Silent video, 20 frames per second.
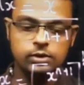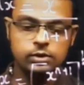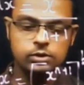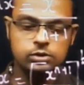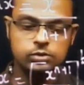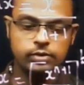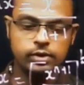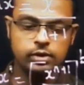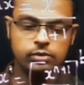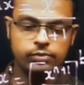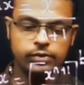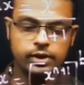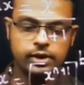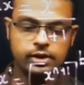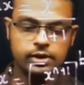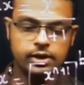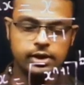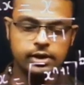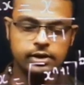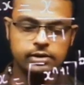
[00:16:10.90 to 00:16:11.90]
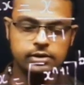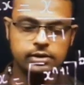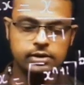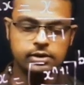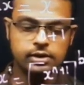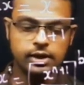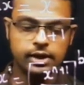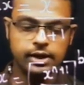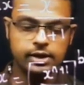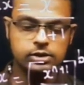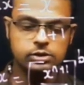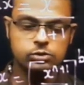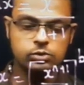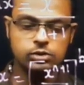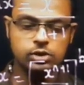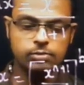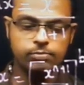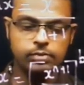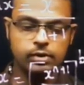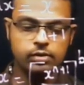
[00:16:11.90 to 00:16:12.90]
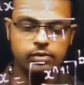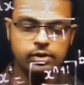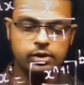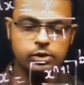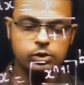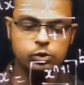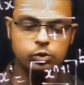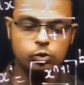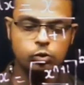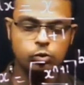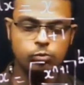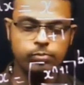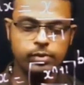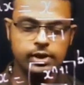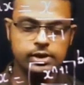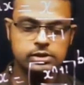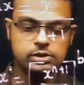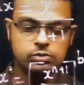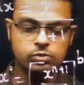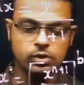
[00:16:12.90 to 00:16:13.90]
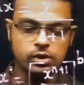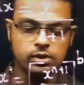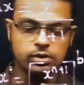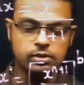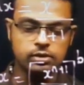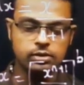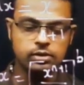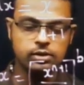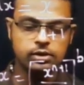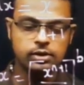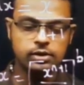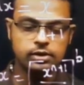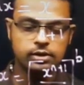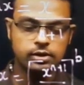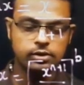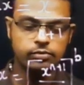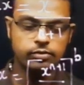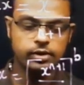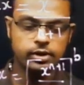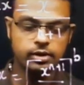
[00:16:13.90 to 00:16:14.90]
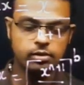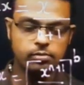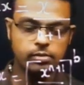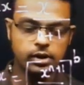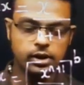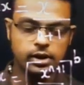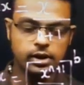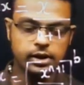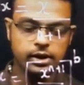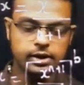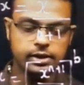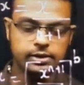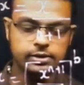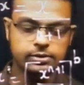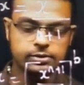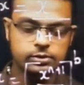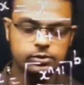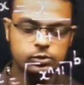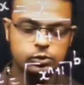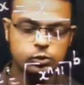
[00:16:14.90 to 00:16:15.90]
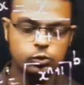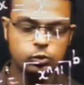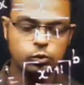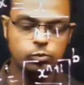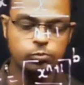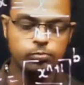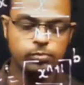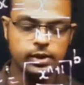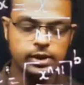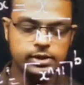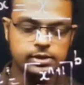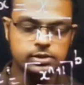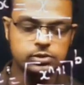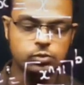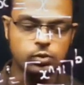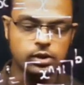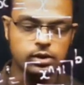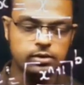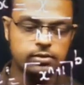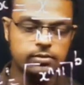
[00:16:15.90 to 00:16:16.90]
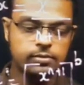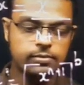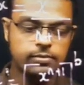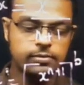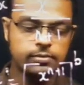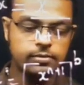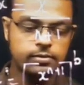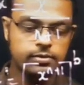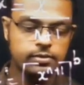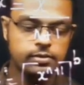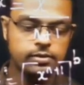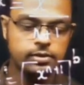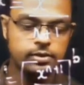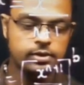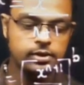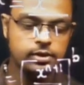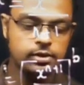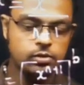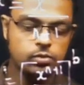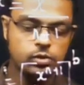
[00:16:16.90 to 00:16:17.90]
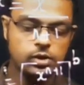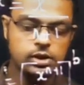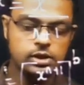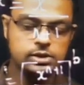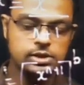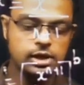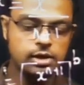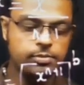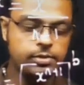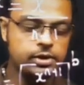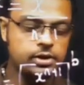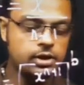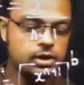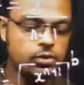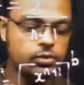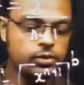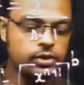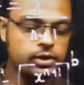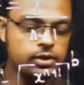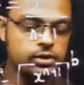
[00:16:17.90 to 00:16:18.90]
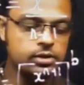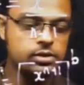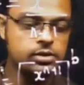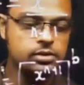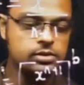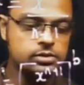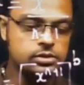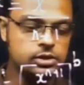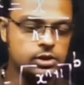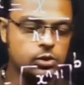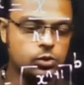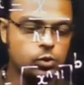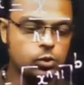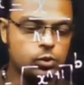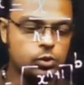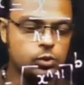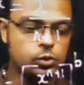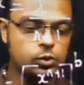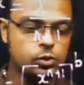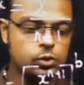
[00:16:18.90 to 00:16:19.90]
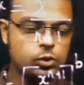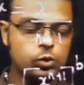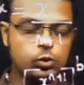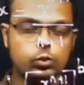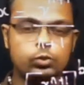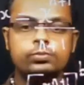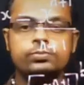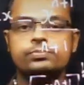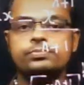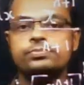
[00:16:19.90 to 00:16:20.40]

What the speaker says: So what we can write the x to the power 2 plus 1 divided by 2 plus 1. What is the limit now here? 0 to 2.